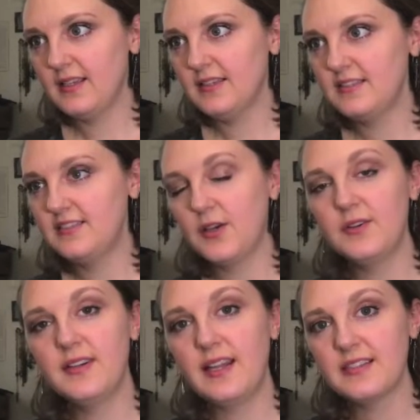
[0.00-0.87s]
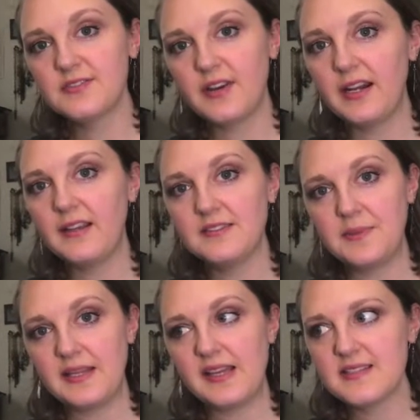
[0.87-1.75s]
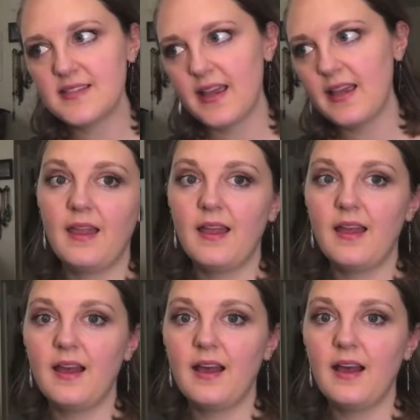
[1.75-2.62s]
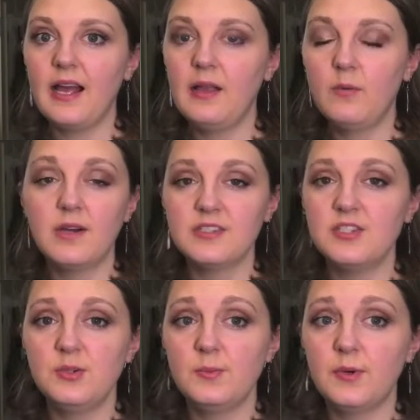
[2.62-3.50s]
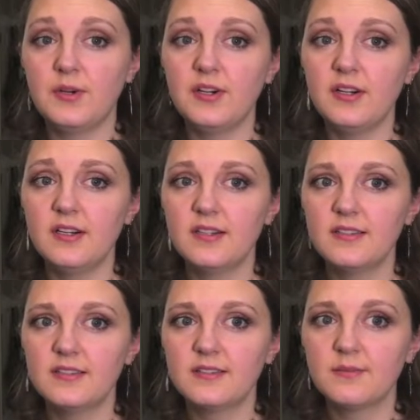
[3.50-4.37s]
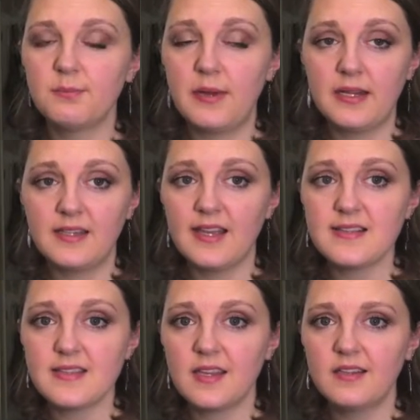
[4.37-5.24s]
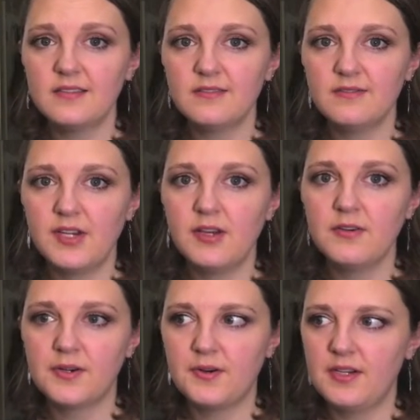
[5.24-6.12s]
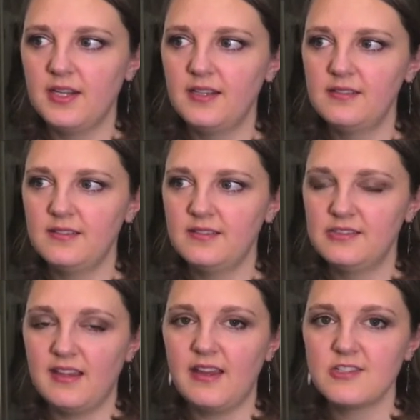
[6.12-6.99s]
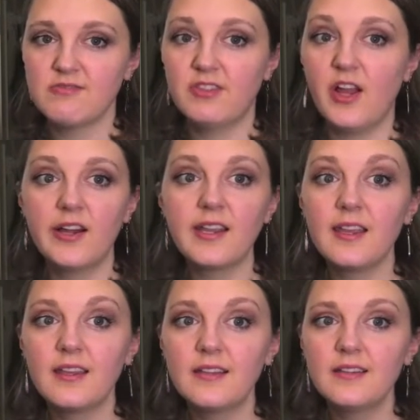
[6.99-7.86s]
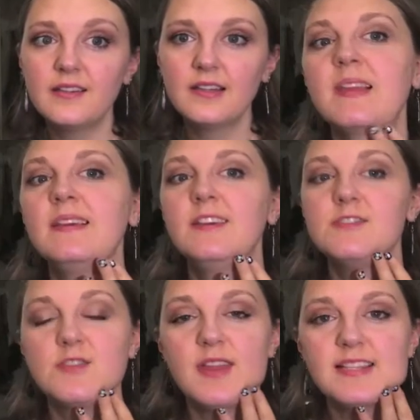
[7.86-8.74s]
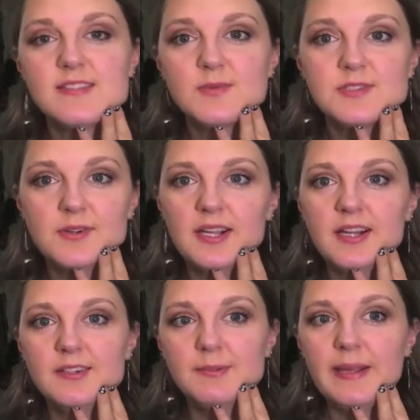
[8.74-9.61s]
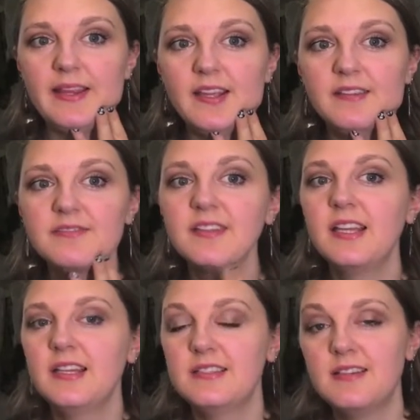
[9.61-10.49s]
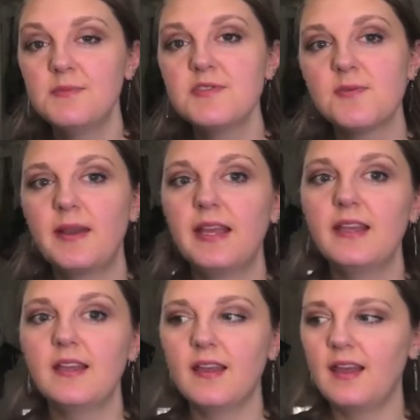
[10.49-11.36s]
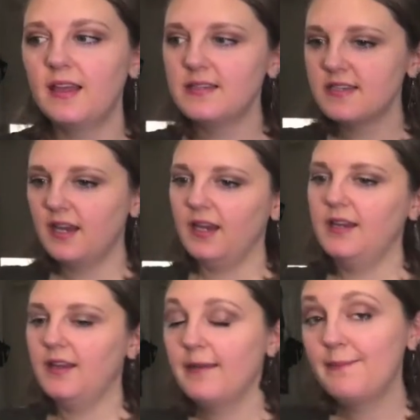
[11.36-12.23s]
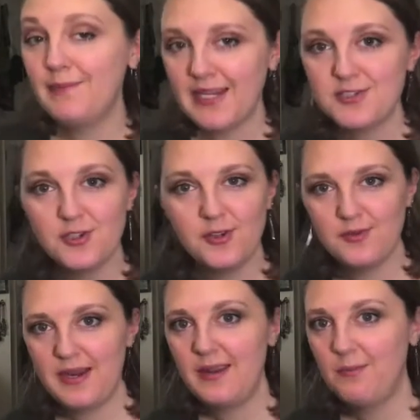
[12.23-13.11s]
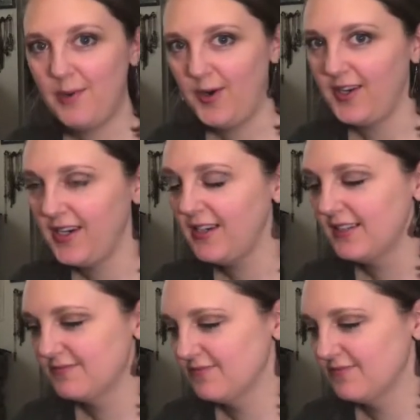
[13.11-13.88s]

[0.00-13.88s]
so next Friday is my last day. I want to do more podcasting, video recording / vlogging. So that's what's going on in my life. Tim is away at a bachelorette party